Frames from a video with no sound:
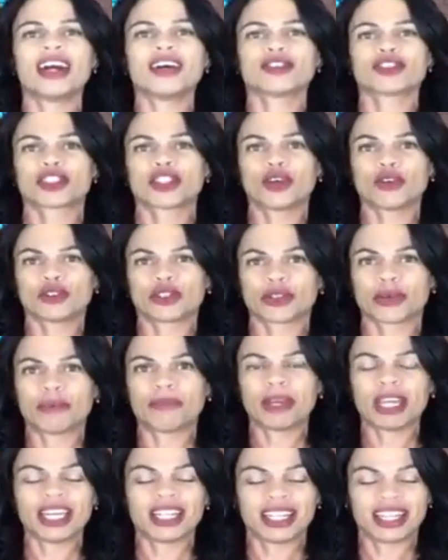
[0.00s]
else social
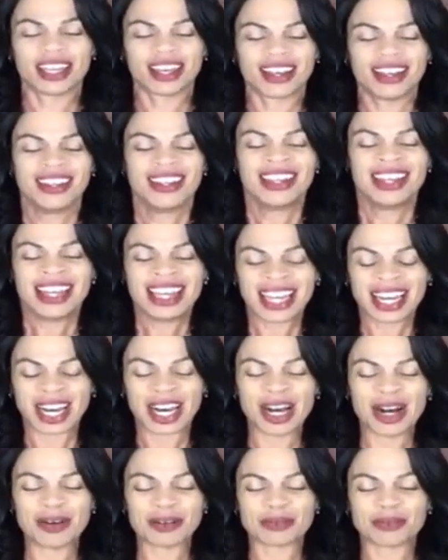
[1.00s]
media
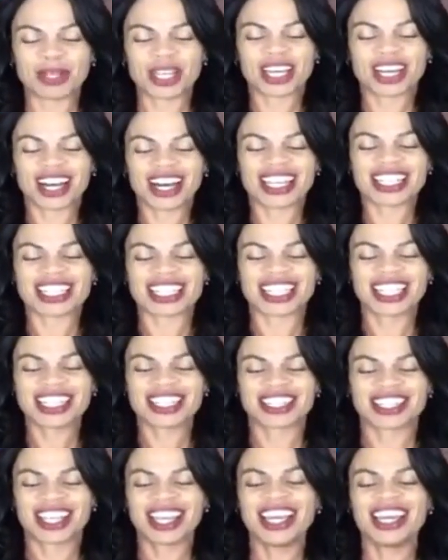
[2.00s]
comes because
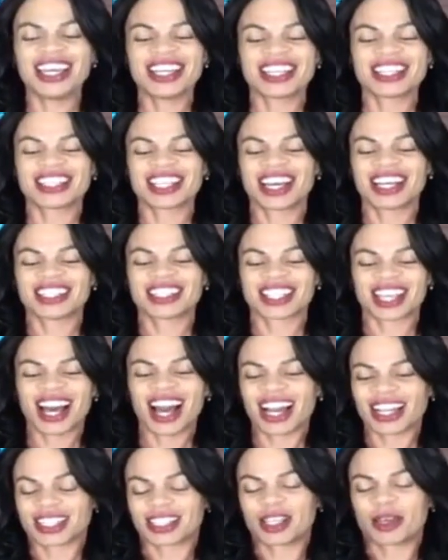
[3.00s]
this is a
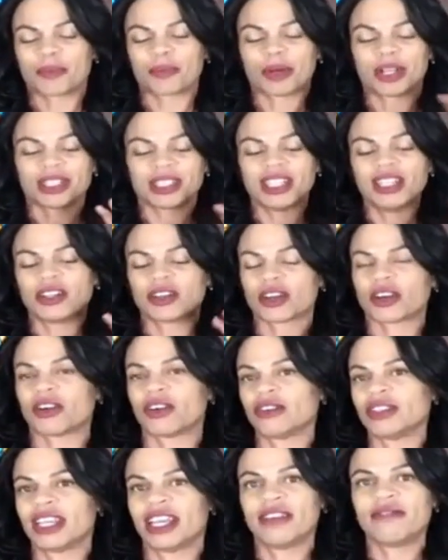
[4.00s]
toxic
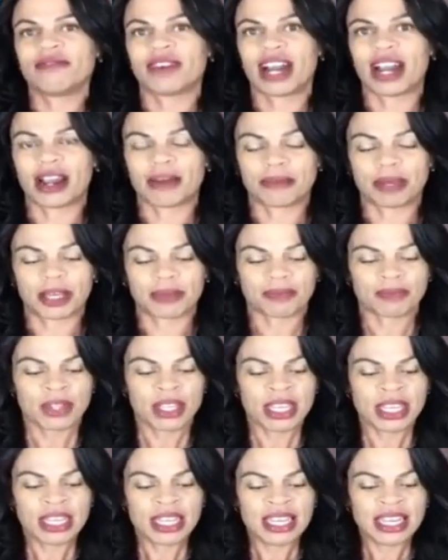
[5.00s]
political environment.
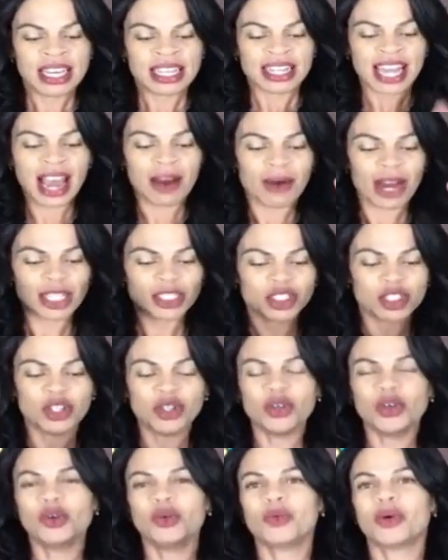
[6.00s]
Now, I
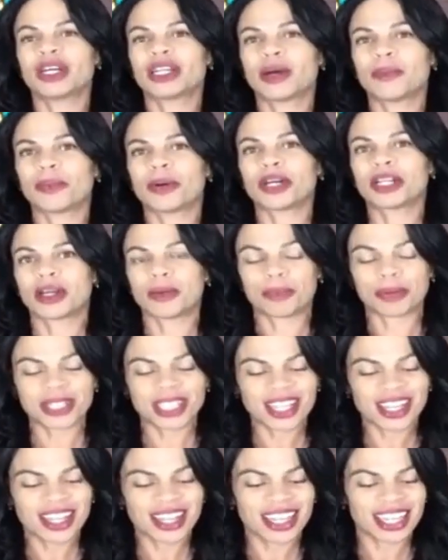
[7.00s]
do want to put a
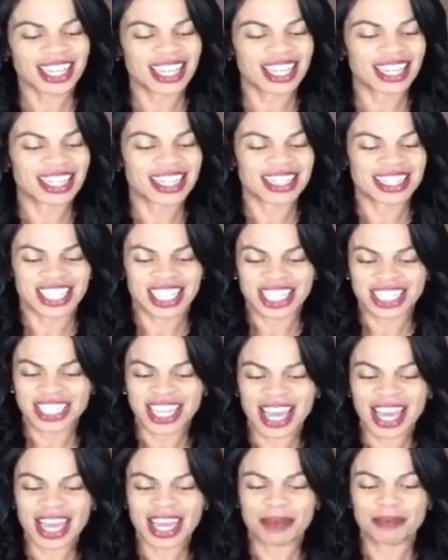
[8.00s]
plug in
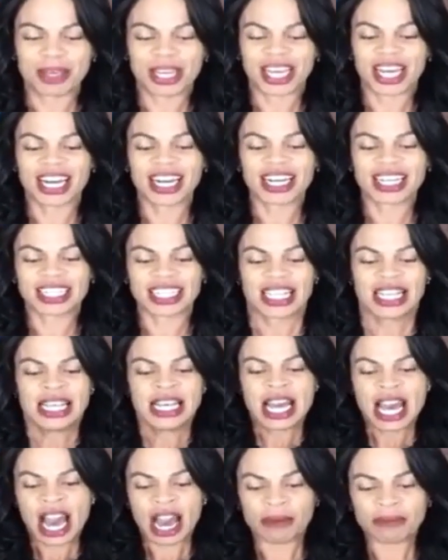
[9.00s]
today because
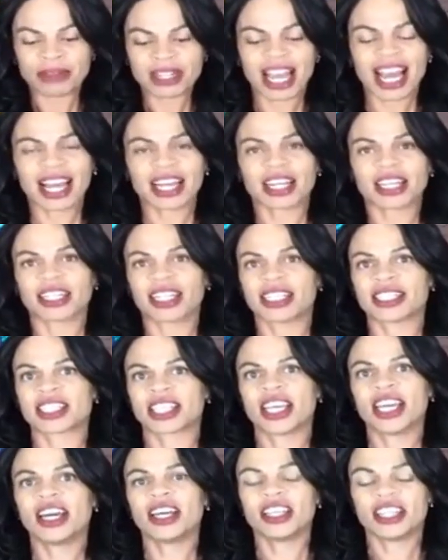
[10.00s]
I'm not going to
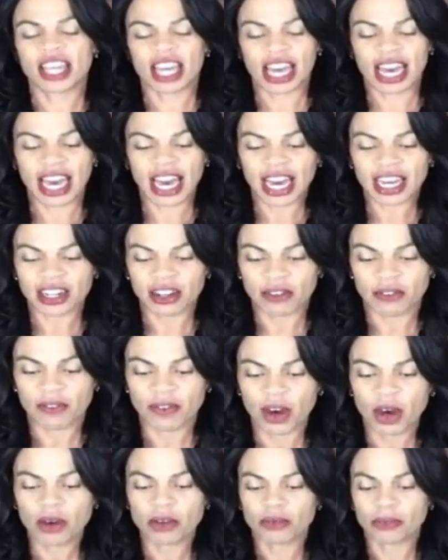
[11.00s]
tell you how to
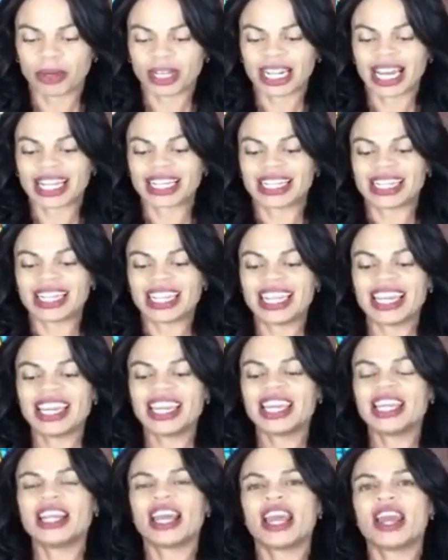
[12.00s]
vote, but I
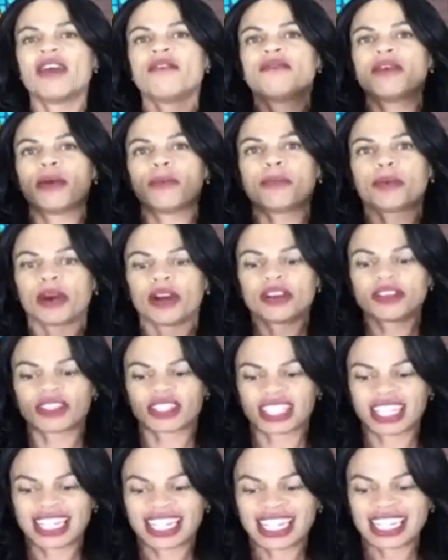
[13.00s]
need every
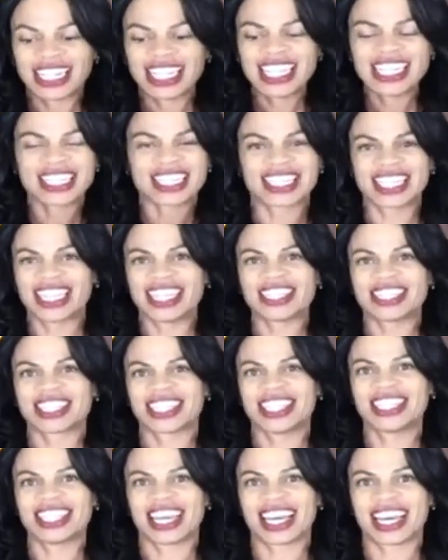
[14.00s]
person listening
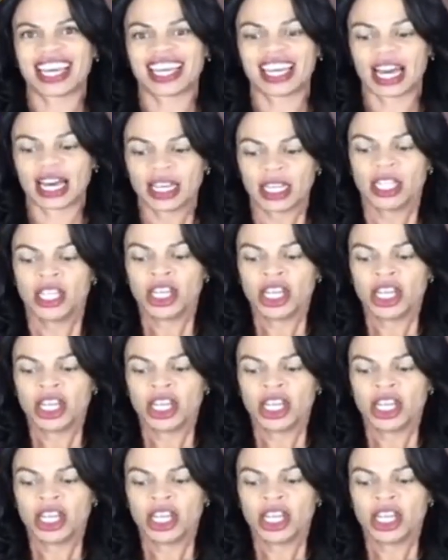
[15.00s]
today